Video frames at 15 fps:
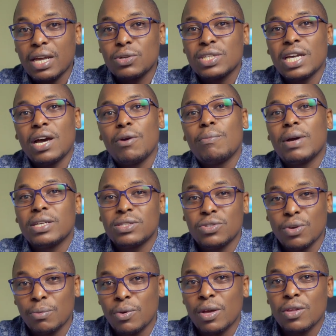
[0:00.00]
out how much
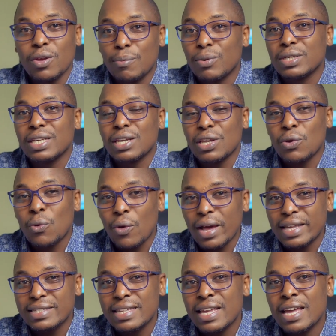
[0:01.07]
your body
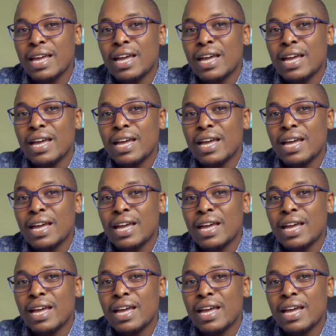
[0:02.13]
requires,